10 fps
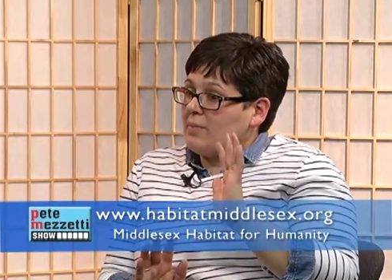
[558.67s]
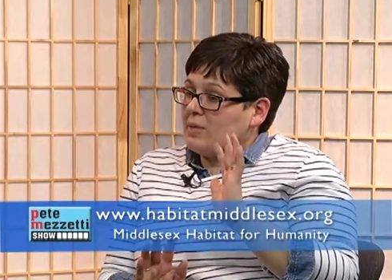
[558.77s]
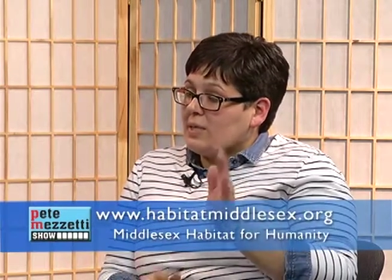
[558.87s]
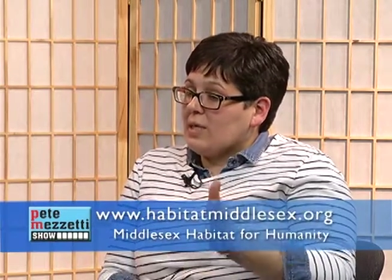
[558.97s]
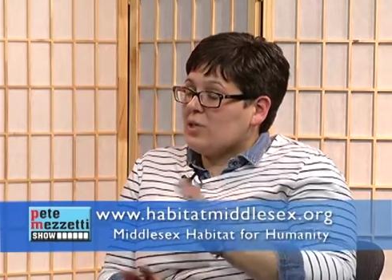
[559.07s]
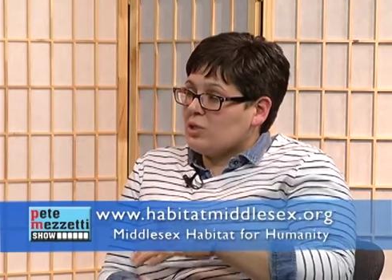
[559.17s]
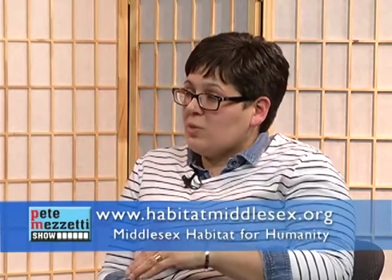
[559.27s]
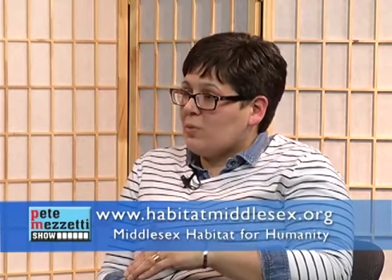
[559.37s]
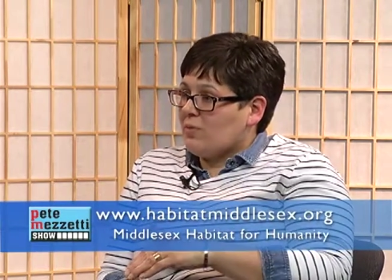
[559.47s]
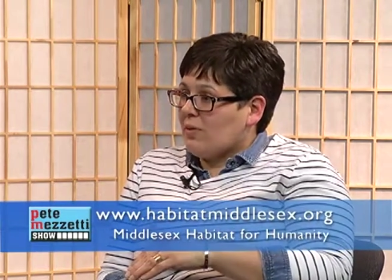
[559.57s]
site
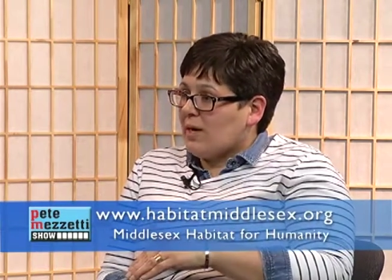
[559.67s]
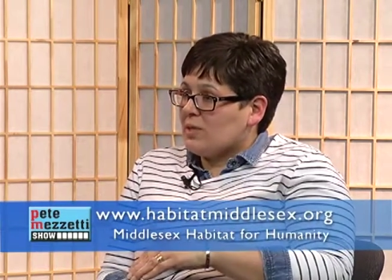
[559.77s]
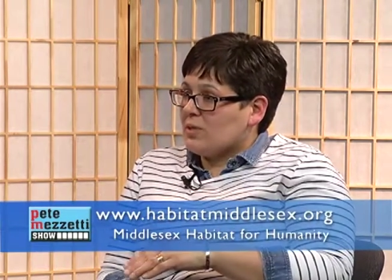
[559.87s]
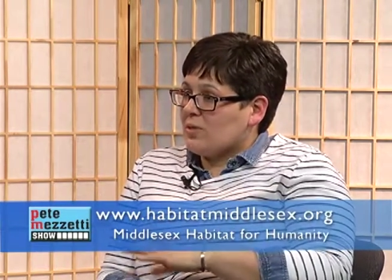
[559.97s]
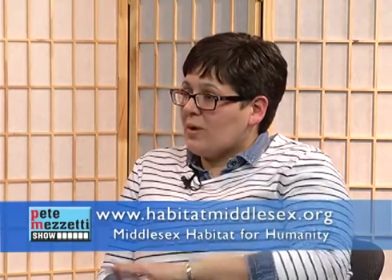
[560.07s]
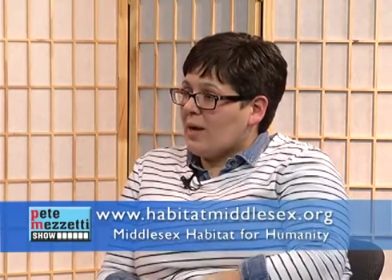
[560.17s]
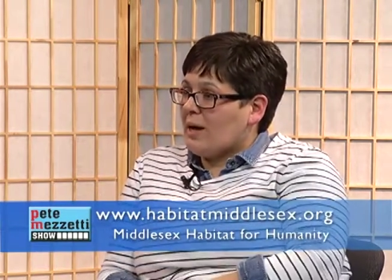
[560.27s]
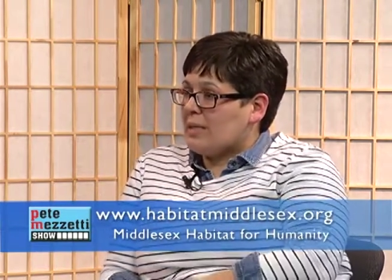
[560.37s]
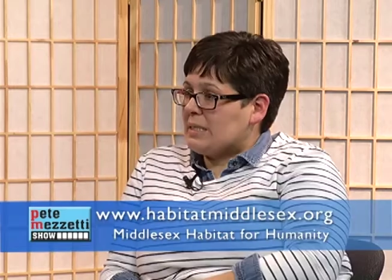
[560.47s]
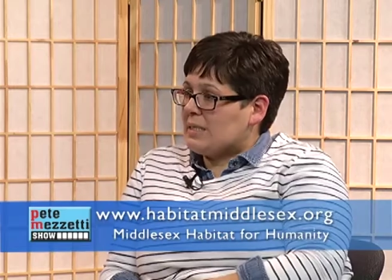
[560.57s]
supervisor
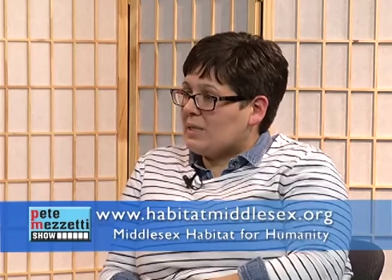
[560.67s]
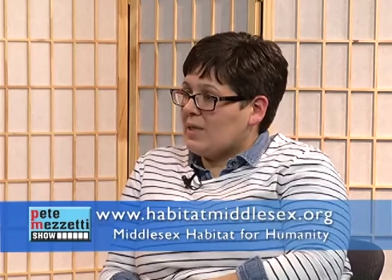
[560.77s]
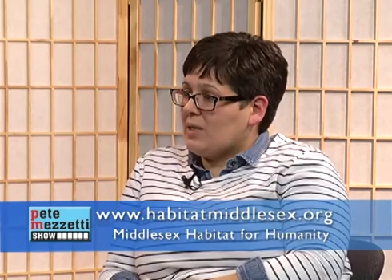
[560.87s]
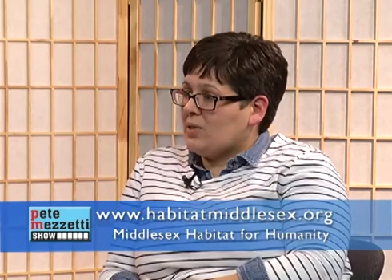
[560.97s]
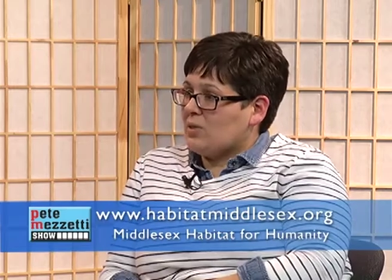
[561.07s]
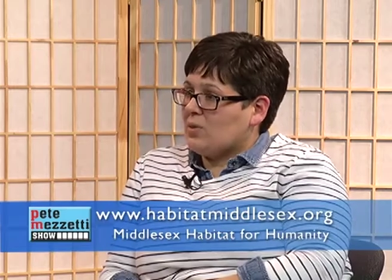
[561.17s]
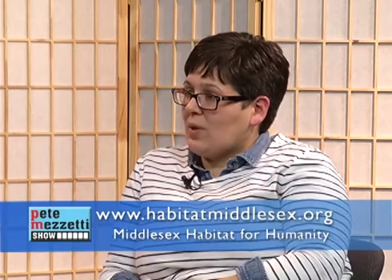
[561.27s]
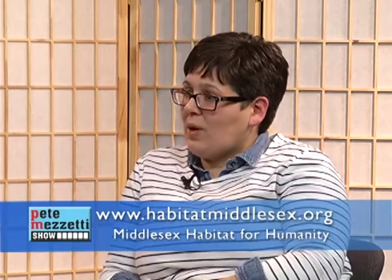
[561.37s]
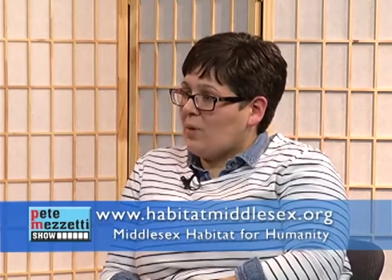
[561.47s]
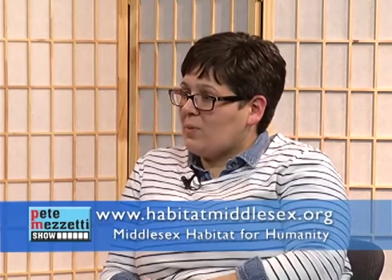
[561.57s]
on site to
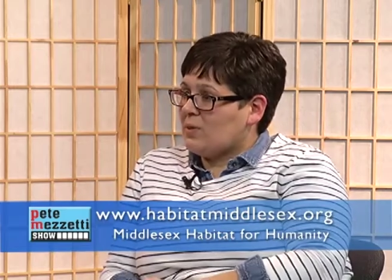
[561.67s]
help.